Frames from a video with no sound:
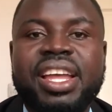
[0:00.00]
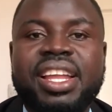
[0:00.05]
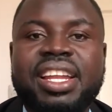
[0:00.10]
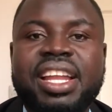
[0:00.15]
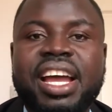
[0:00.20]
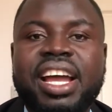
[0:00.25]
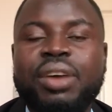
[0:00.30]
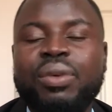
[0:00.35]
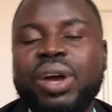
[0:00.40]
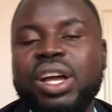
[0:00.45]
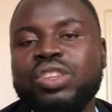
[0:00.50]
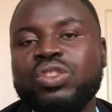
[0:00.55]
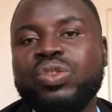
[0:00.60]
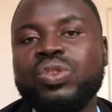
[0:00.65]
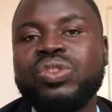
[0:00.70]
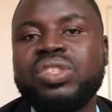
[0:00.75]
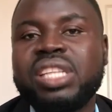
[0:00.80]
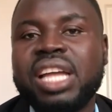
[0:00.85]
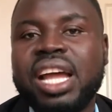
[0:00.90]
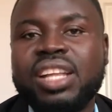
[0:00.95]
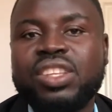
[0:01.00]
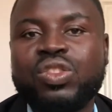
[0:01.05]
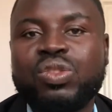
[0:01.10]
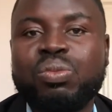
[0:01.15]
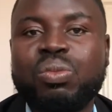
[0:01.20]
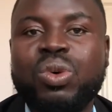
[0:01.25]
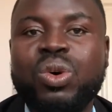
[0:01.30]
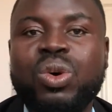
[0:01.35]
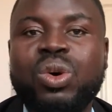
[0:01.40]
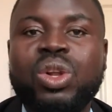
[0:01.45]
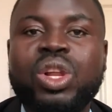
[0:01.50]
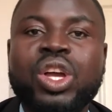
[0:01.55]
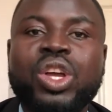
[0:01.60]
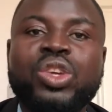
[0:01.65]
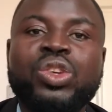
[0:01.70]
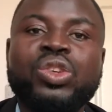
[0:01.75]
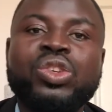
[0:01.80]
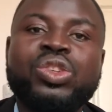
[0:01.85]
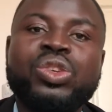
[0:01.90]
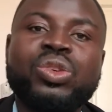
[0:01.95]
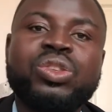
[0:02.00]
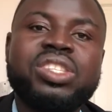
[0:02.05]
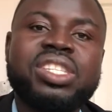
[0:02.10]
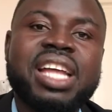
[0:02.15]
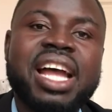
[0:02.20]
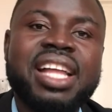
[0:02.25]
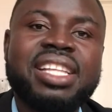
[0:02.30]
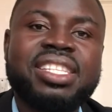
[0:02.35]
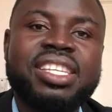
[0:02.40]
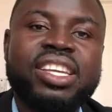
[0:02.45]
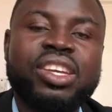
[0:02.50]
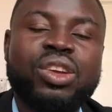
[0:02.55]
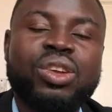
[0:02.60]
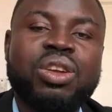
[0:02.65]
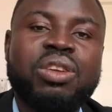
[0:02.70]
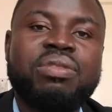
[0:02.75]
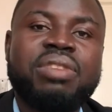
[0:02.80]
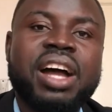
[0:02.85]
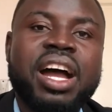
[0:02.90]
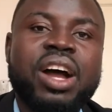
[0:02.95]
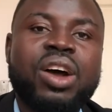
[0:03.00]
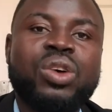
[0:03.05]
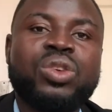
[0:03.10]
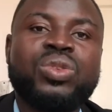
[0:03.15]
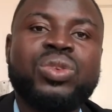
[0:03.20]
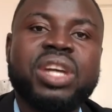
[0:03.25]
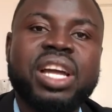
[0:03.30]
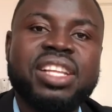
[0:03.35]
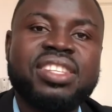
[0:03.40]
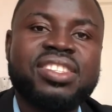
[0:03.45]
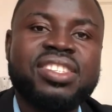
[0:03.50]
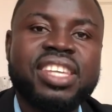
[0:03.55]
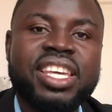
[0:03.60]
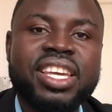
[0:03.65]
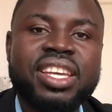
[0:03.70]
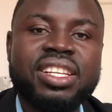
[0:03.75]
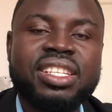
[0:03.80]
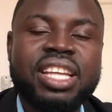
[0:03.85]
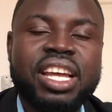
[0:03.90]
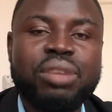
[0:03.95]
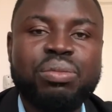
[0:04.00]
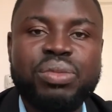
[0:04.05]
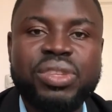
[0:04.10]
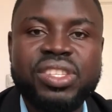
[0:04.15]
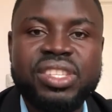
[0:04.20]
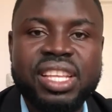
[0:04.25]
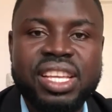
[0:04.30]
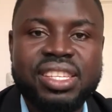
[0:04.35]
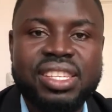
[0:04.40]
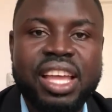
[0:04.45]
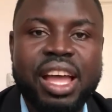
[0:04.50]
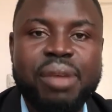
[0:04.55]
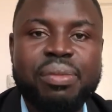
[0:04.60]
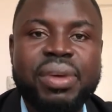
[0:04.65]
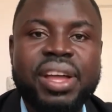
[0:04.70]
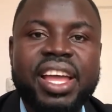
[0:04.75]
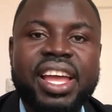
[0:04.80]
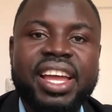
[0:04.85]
Now, once you start small, you should start thinking of how you can scale that business up.